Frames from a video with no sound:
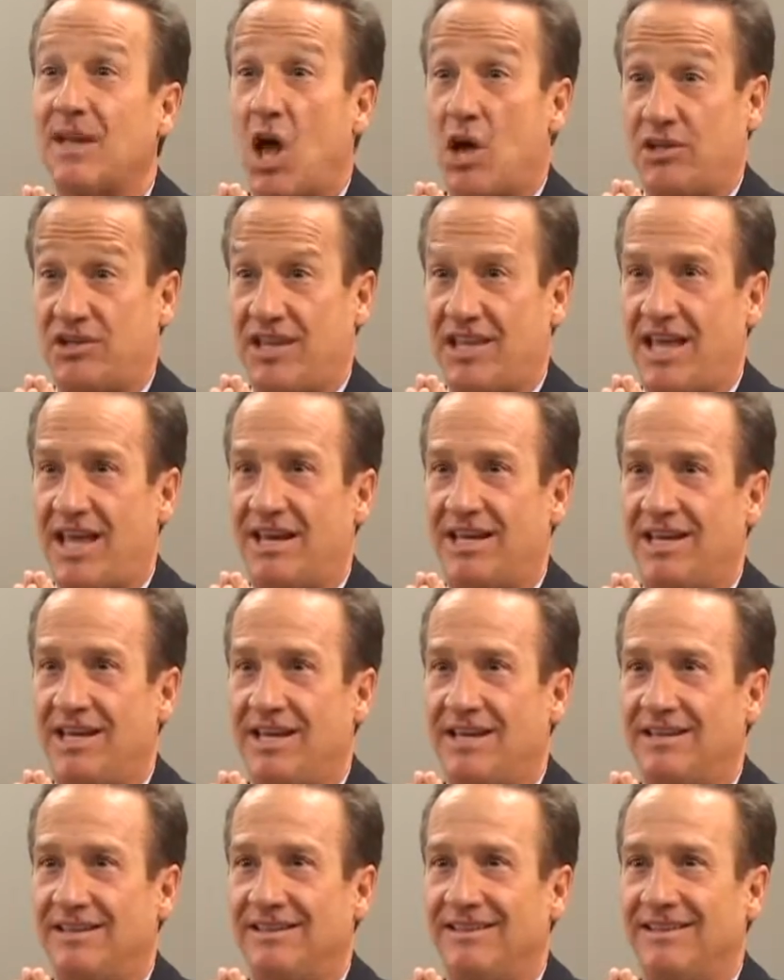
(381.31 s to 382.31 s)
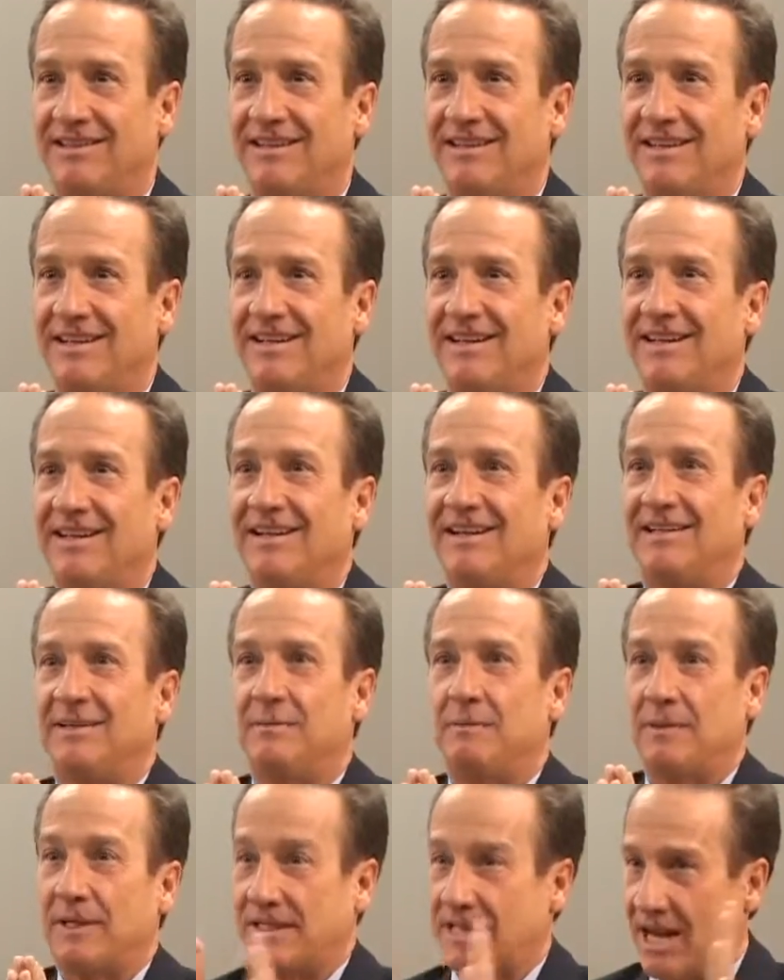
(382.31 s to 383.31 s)
I'll say that again,
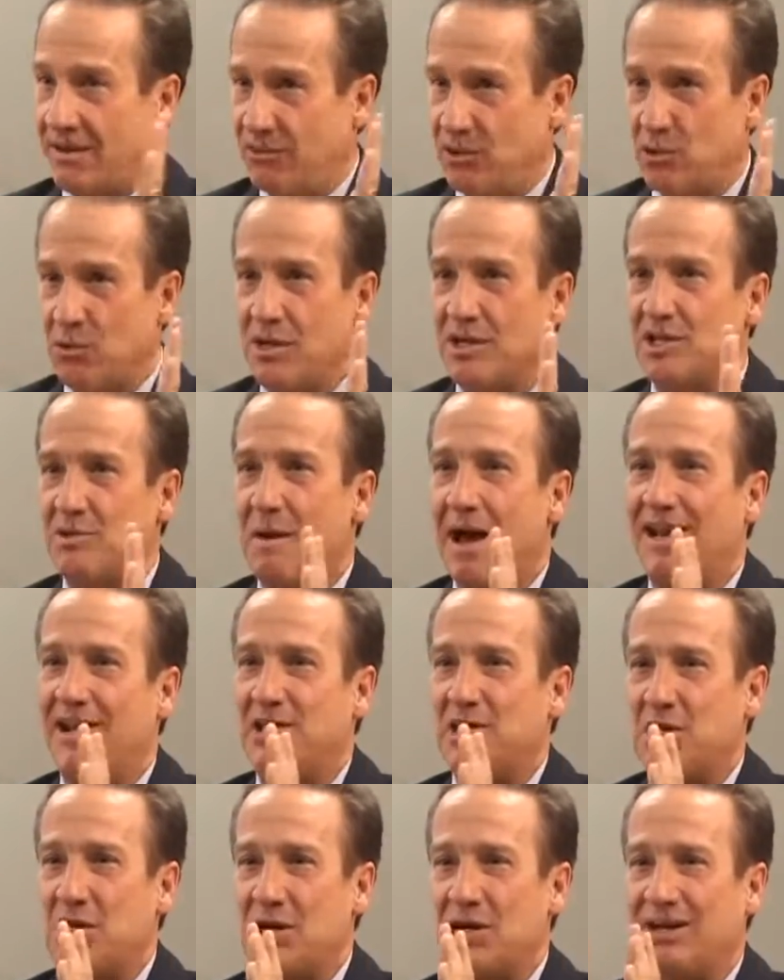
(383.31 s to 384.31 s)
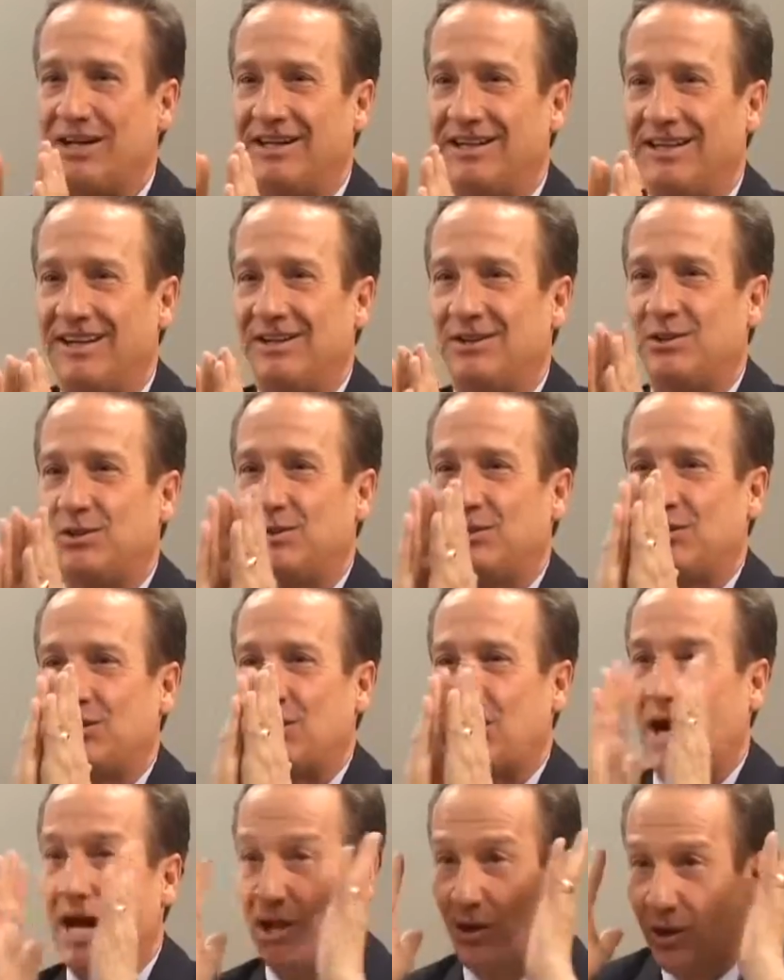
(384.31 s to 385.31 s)
because I have a degree in spinal engineering.
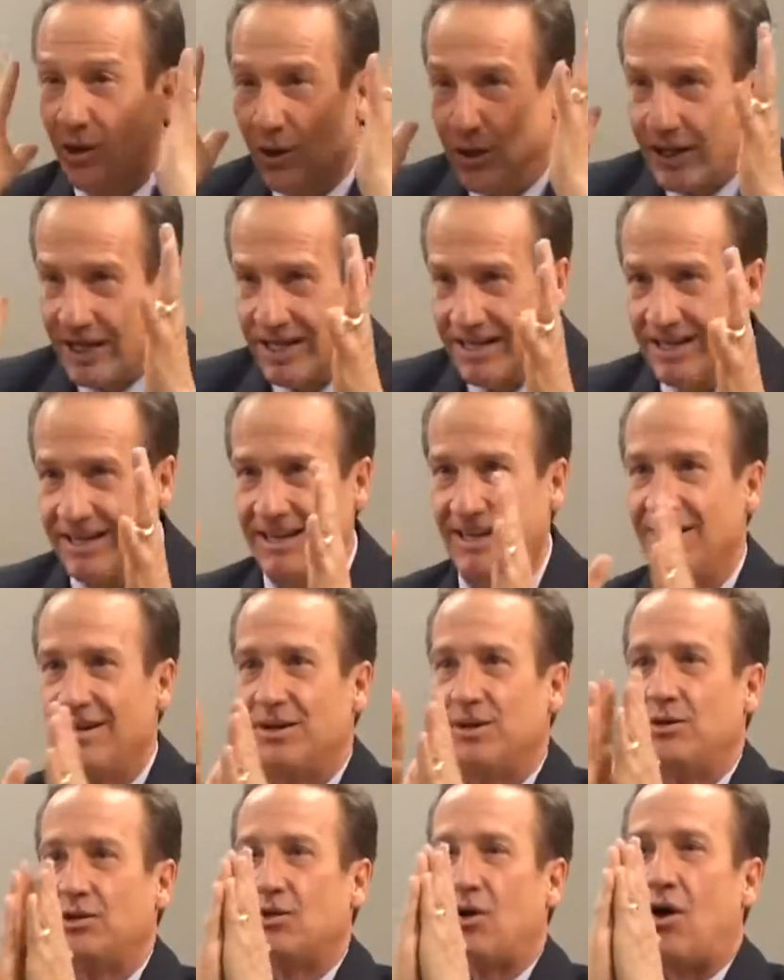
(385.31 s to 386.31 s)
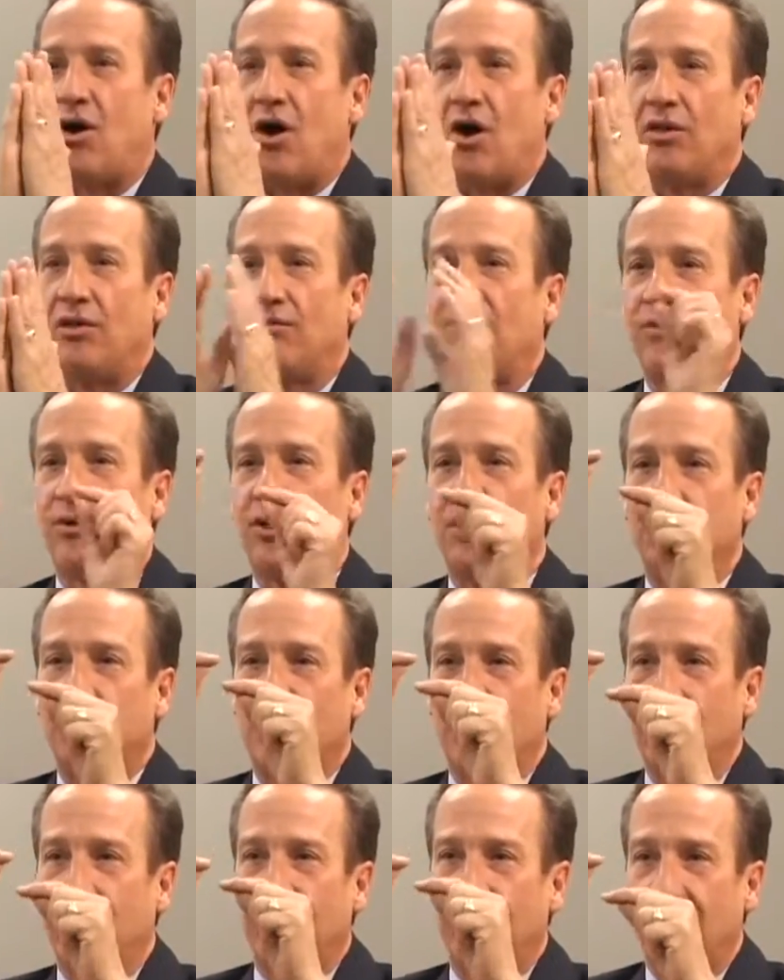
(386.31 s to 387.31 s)
So I look. So all the
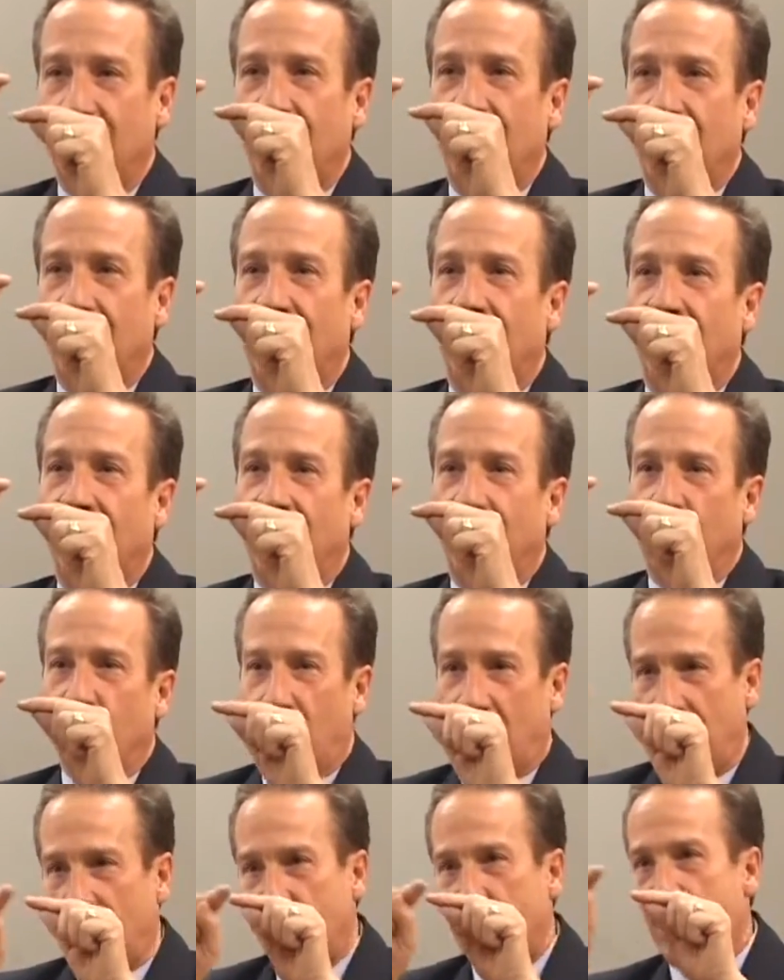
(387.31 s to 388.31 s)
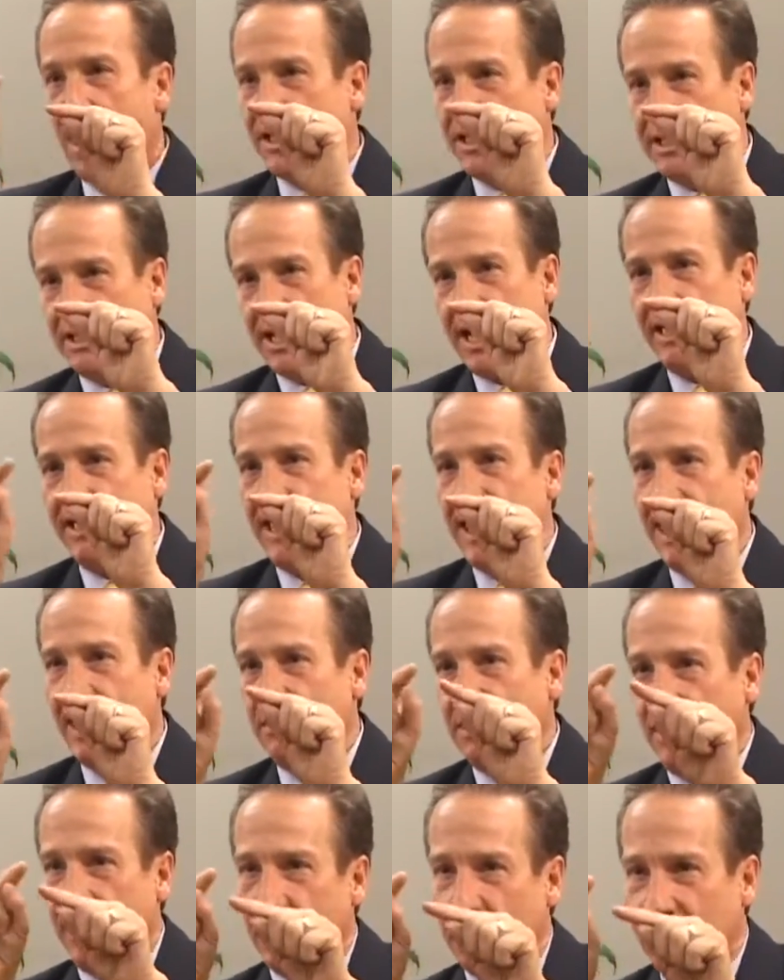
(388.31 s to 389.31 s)
vertebrae right across the
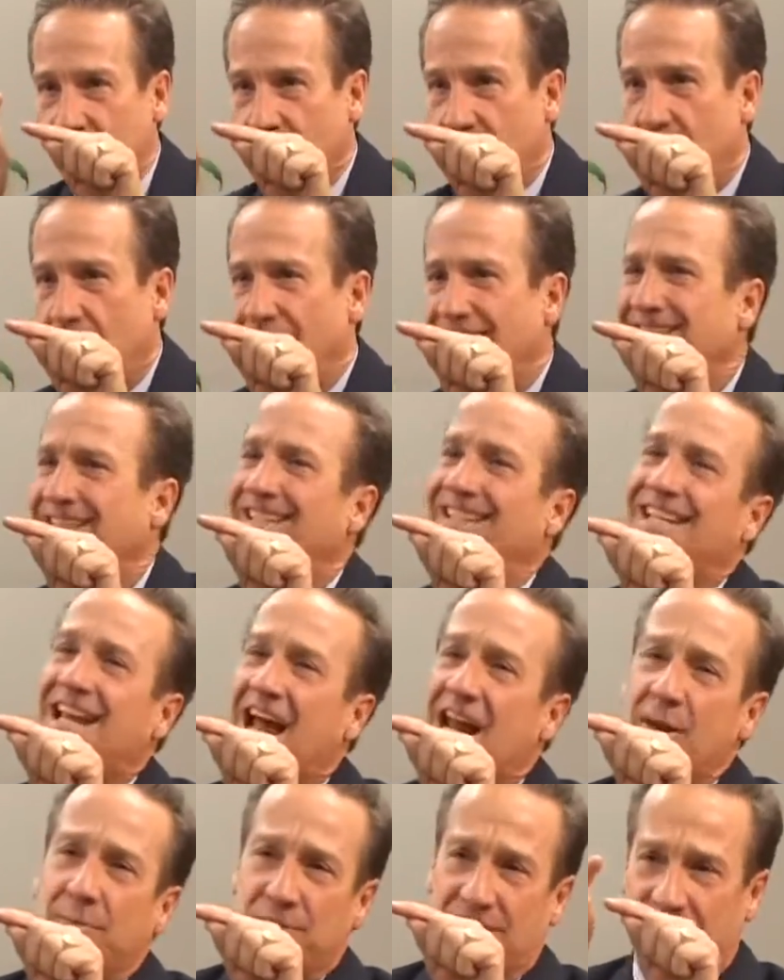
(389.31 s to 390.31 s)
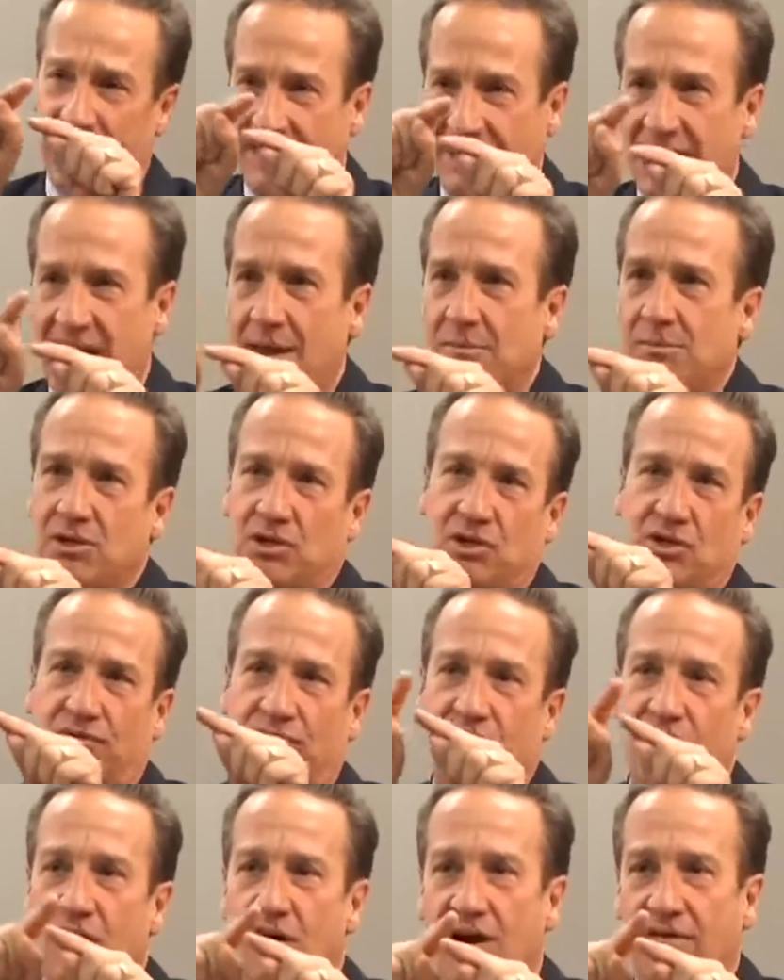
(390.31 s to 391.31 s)
titanium clips are 90% of the time
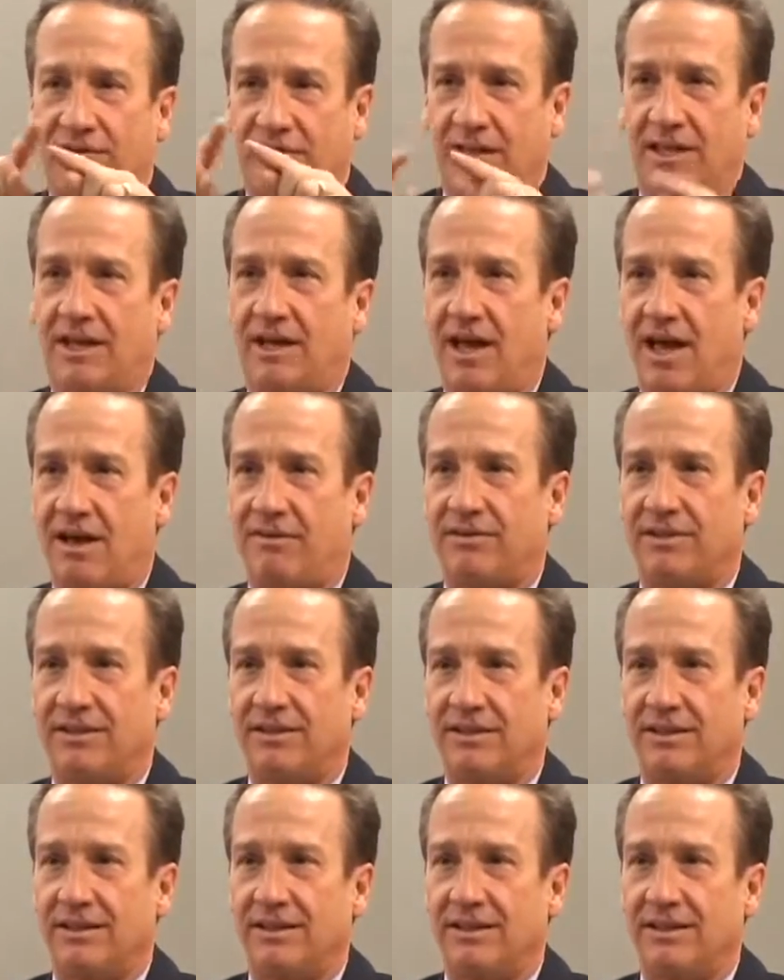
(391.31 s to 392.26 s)
shifting off to the left.